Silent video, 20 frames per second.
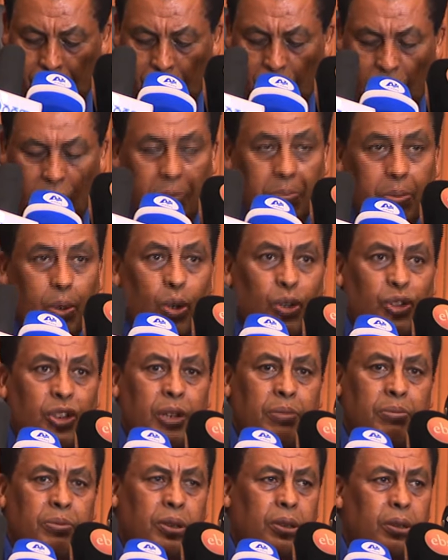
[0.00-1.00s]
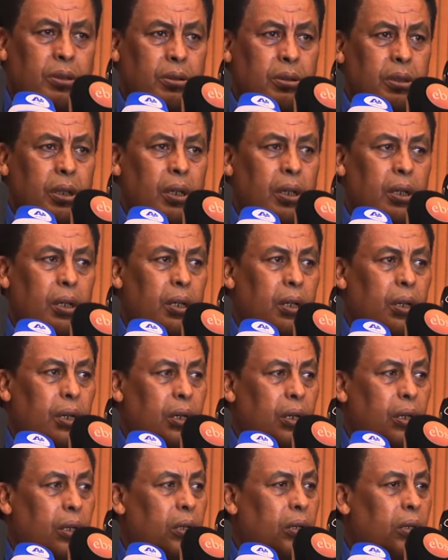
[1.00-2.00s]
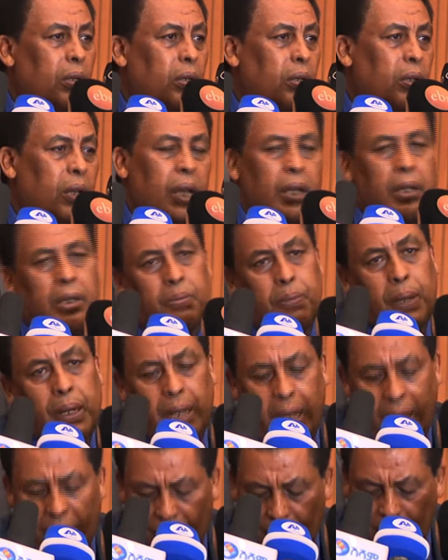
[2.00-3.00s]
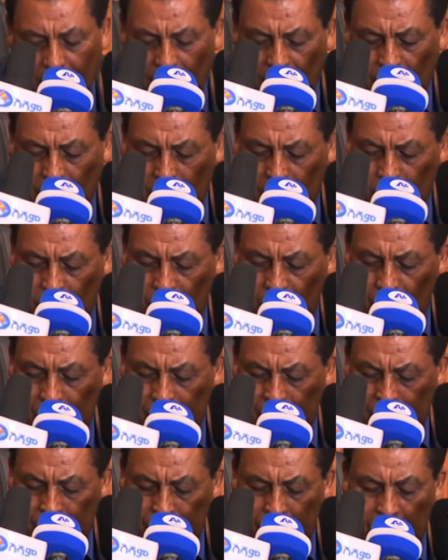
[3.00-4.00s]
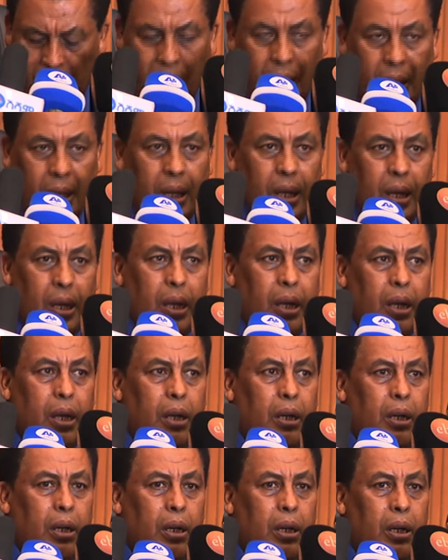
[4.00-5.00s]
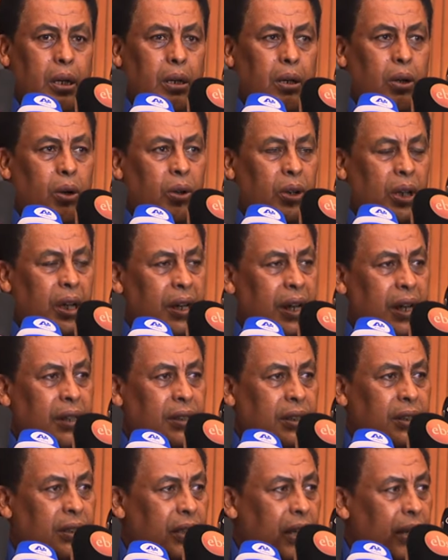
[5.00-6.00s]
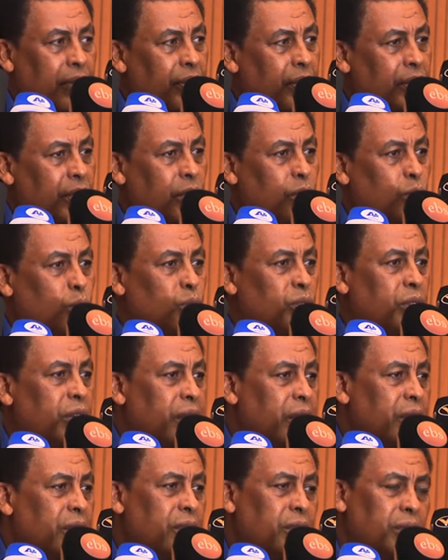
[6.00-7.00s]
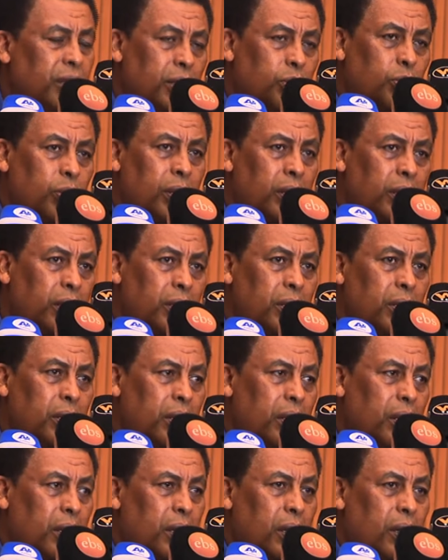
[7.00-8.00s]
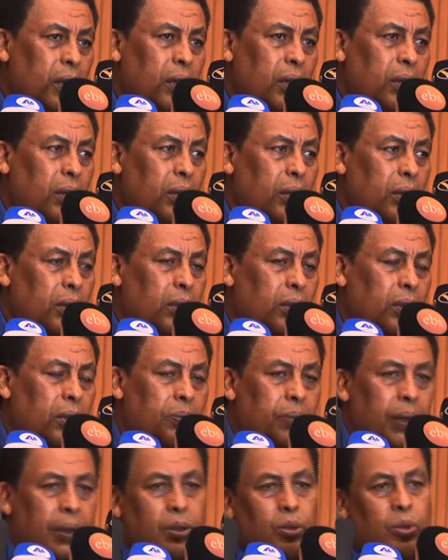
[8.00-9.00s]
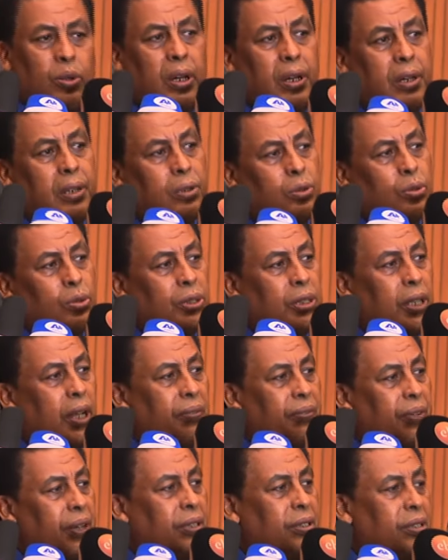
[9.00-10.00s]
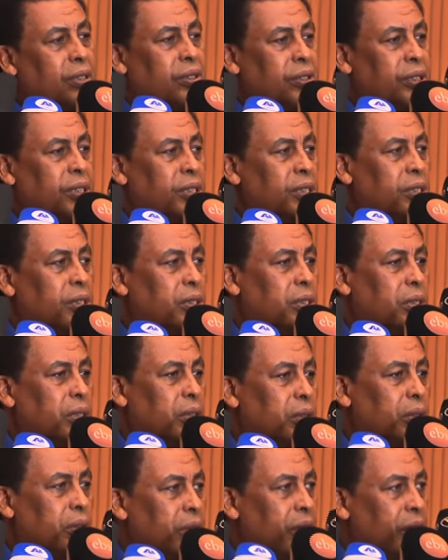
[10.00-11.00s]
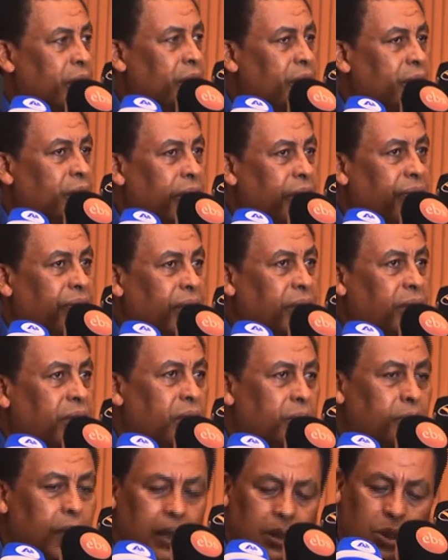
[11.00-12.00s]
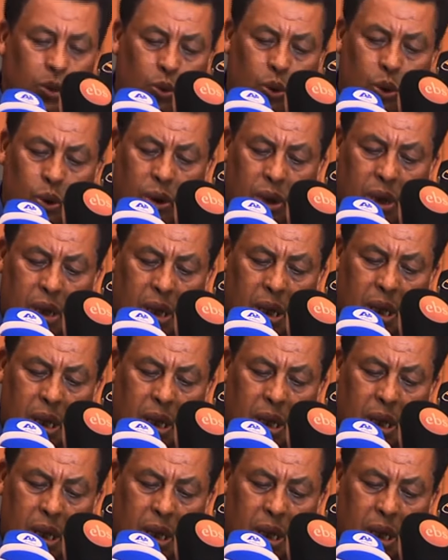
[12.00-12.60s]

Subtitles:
symposiums like Pan-African Symposium, organizing their visit to the regions as well, particularly to the affected regions affected by the war,